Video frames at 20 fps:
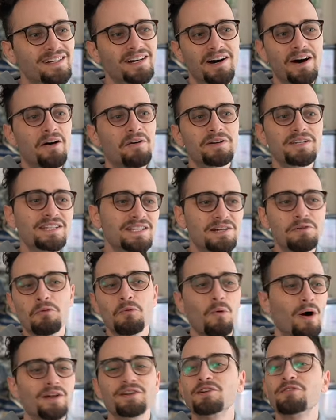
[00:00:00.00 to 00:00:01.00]
Oh, isn't it
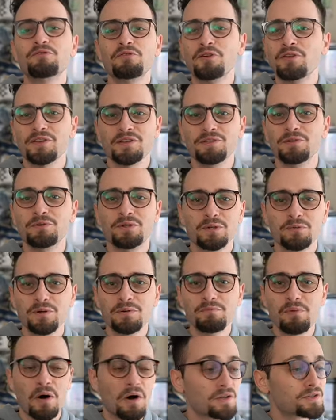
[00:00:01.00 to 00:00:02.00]
wonderful that you can
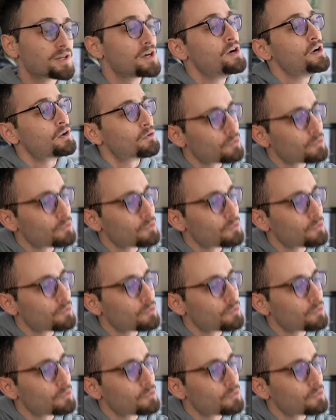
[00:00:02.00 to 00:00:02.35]
win pawns?